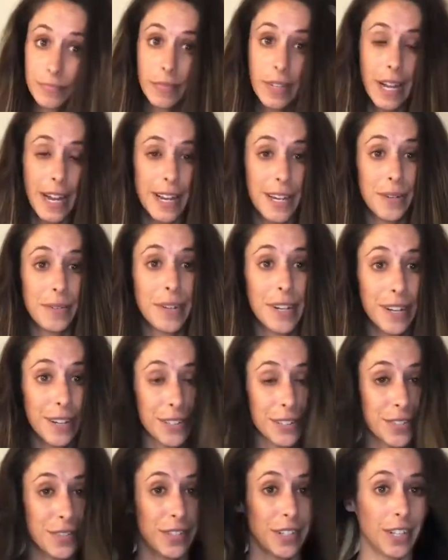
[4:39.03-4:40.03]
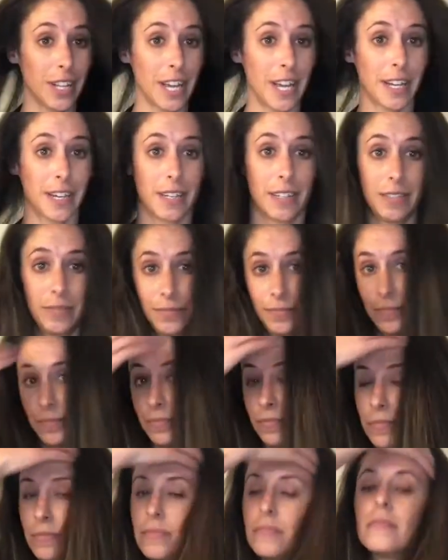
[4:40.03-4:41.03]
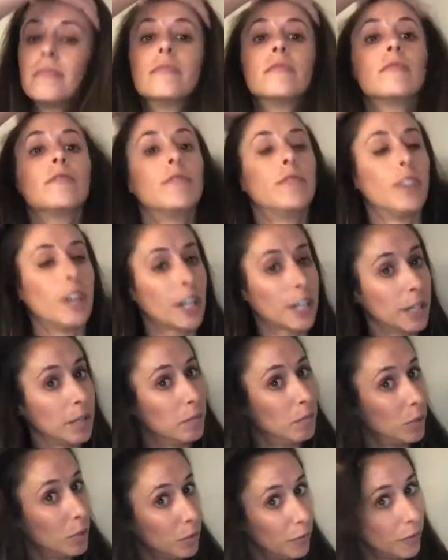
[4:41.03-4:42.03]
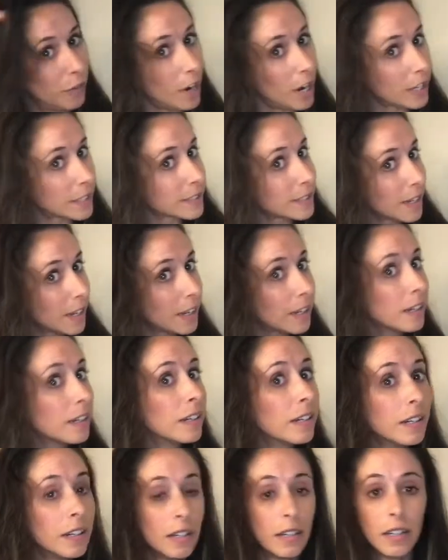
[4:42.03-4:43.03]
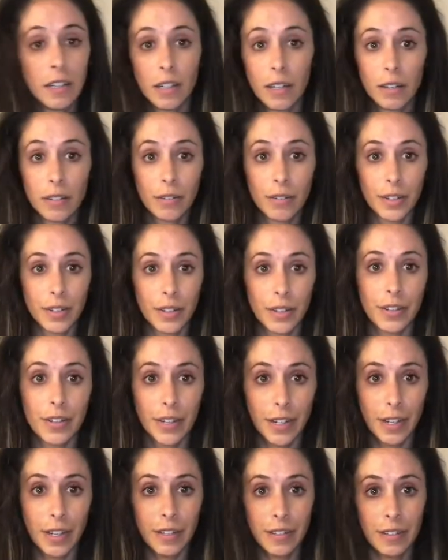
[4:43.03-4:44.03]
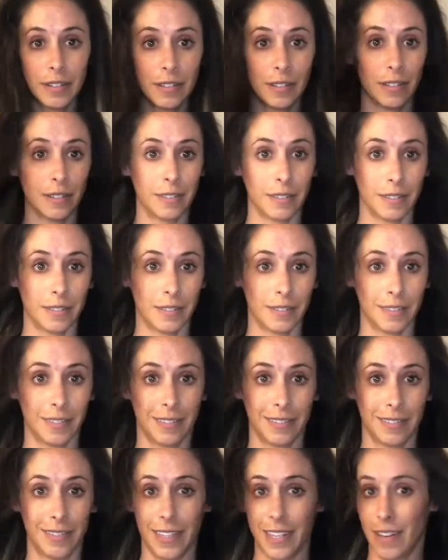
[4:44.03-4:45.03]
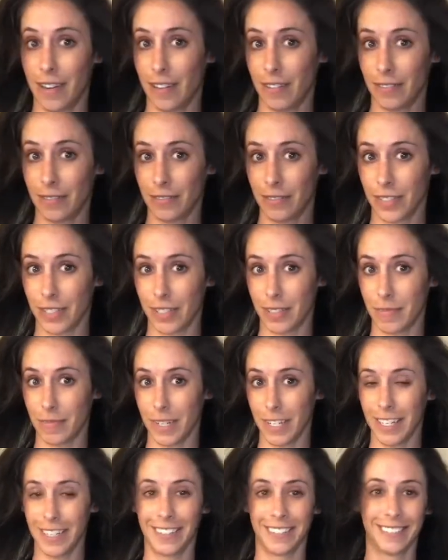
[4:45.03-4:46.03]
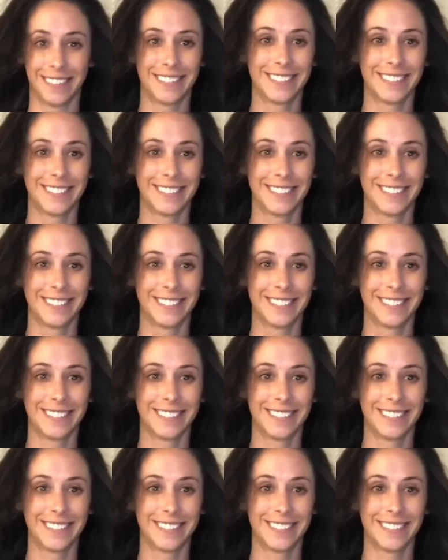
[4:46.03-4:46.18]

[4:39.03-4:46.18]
Anyone else feel like fucking Mufasa when they're done? No? Just me?